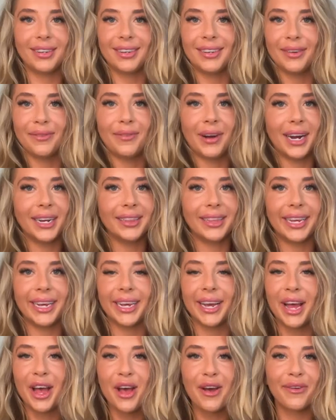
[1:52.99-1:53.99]
divinely
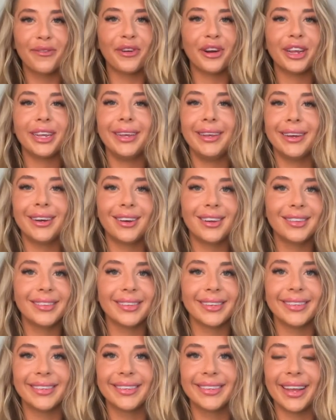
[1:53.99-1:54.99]
for eons
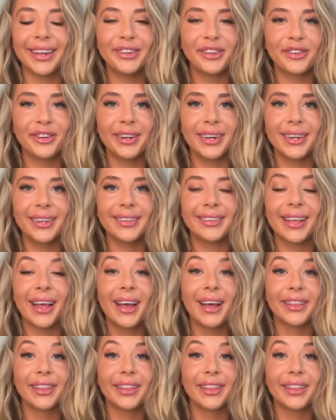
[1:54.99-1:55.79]
and centuries.